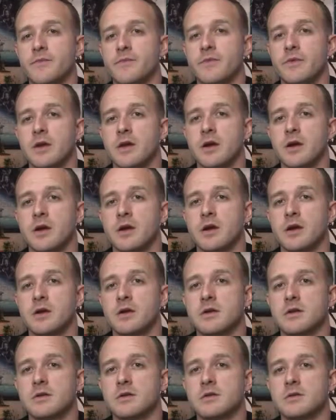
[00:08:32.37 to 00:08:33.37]
they
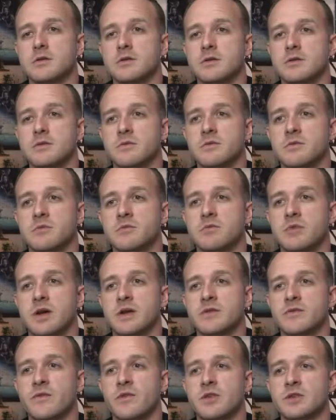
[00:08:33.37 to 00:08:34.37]
are
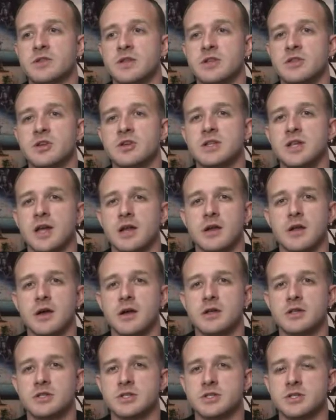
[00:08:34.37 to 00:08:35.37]
as far as like their
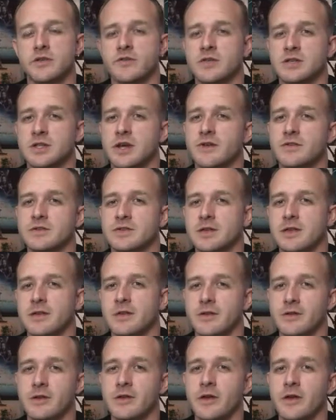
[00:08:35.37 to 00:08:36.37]
technology stuff, because obviously
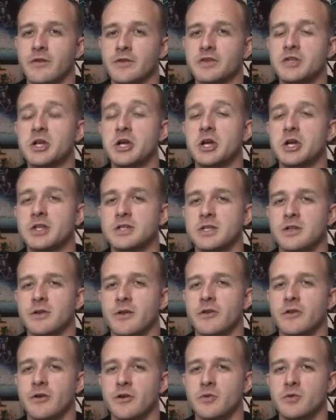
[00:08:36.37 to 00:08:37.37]
you have the Tyranids and the
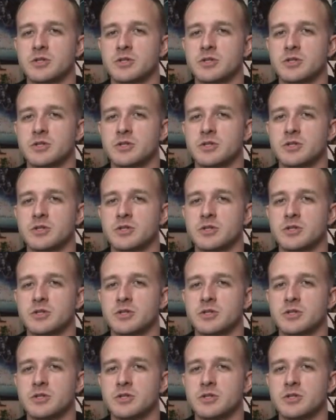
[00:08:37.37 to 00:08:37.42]
other,